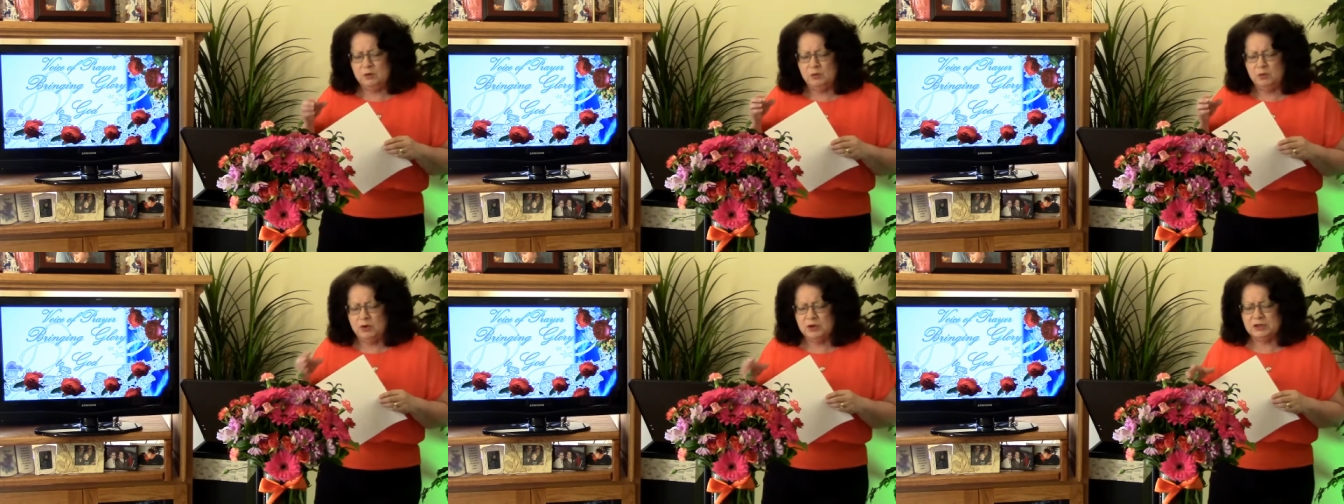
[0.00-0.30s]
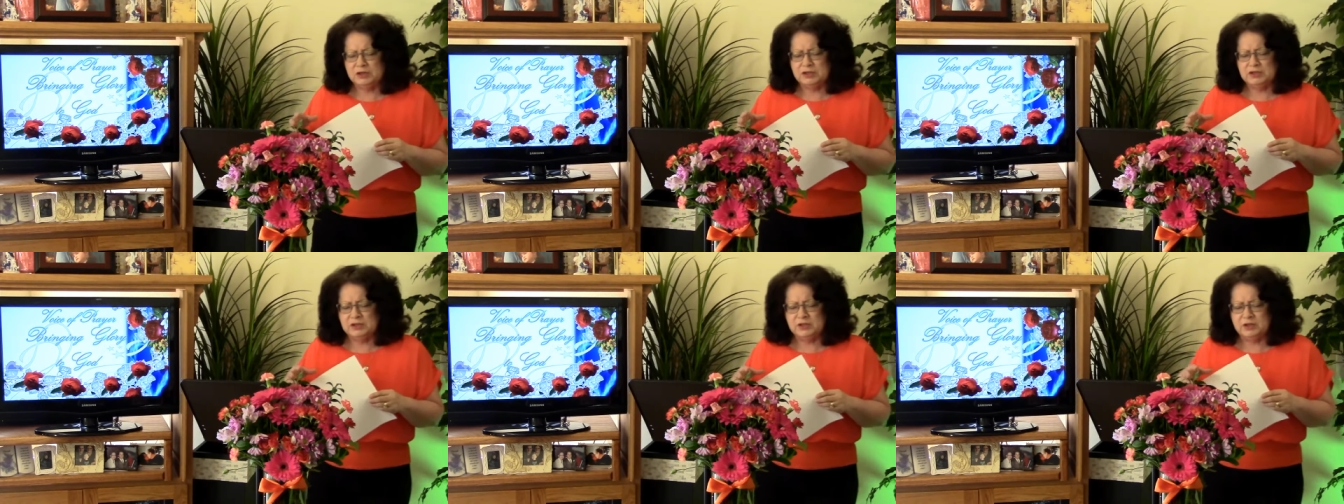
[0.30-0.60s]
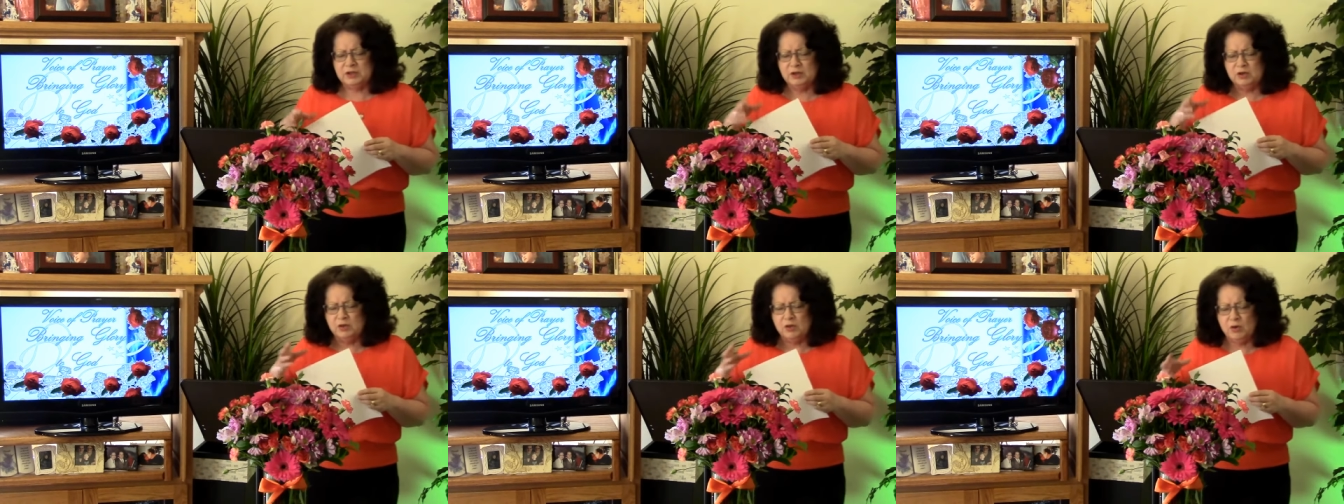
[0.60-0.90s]
works to
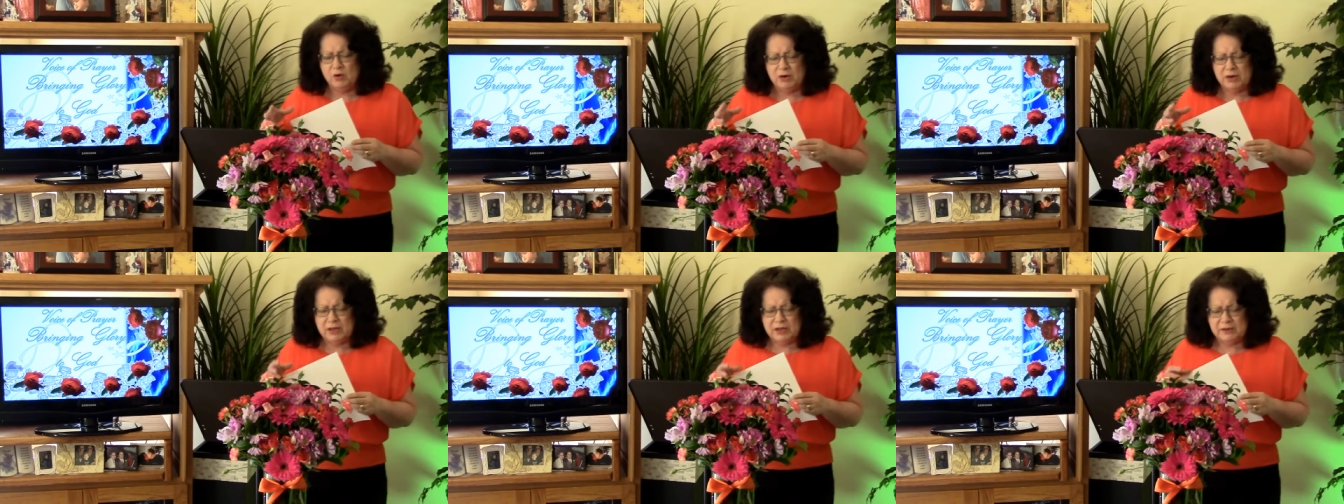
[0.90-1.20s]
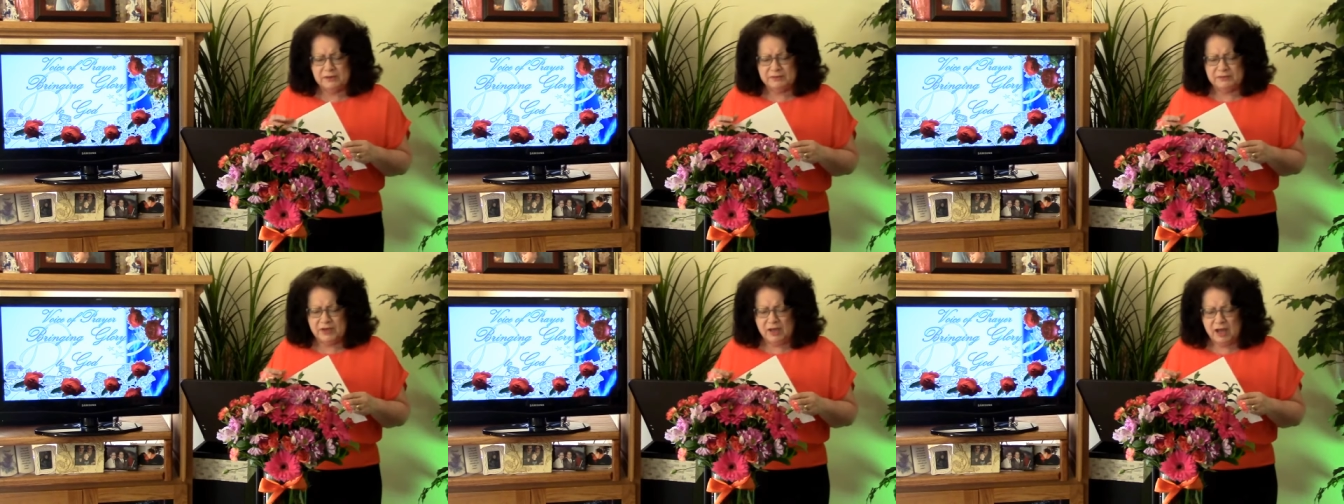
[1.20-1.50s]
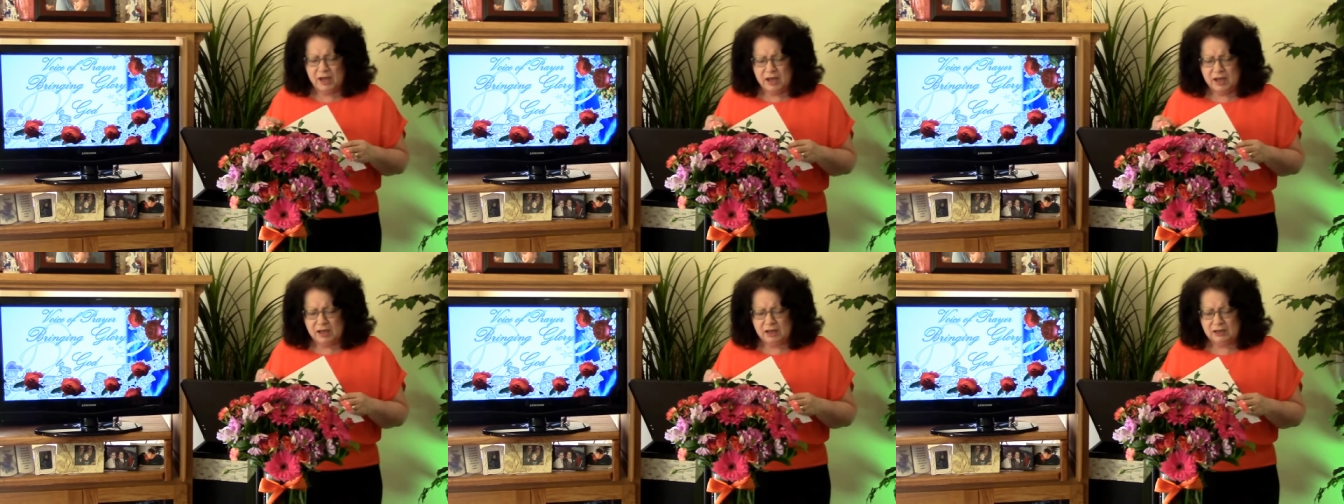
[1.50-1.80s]
the glory of
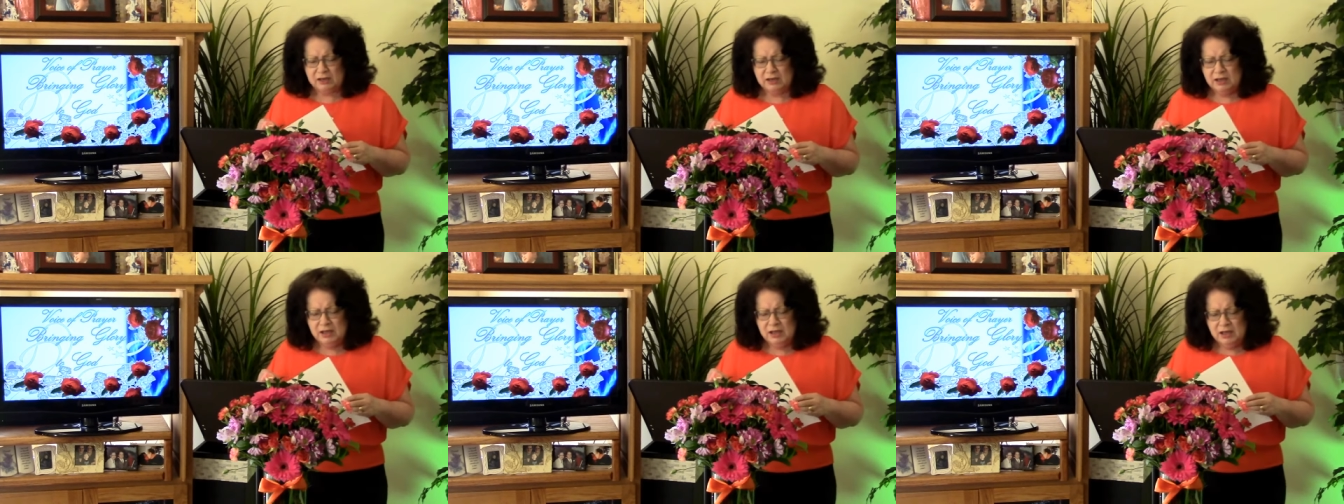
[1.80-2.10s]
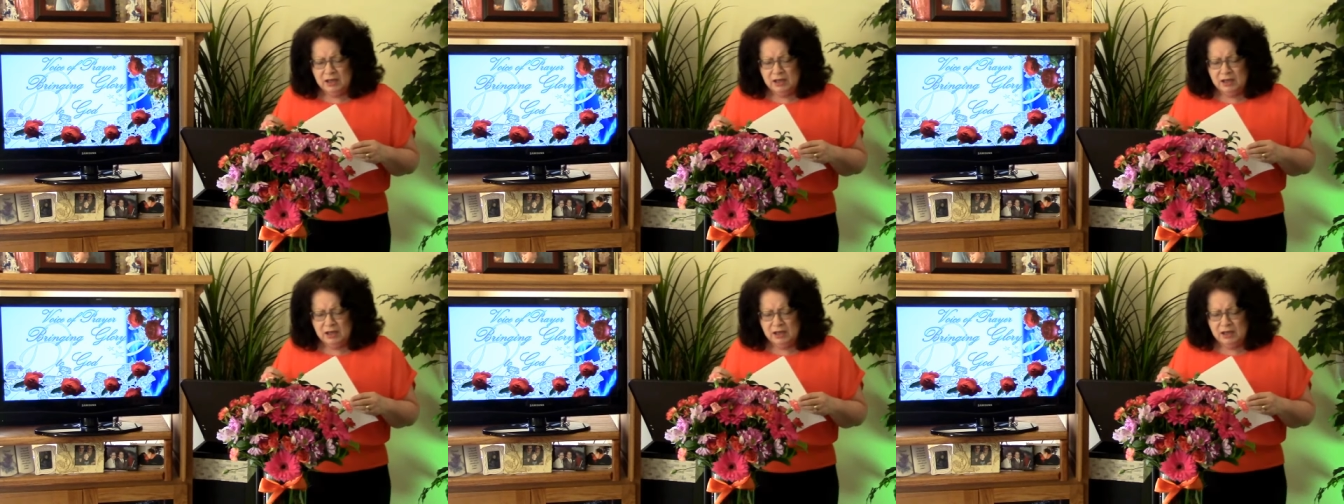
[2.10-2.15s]
God